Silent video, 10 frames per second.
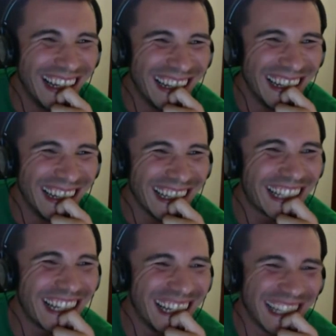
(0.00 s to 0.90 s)

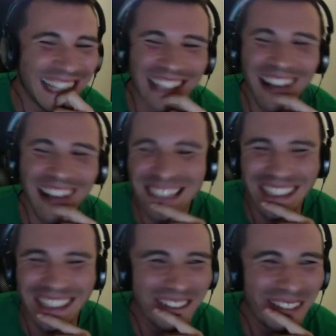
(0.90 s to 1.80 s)
that sounds a little
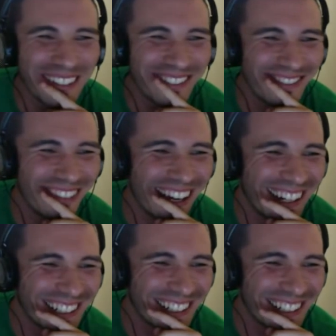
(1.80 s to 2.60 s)
bit harsh.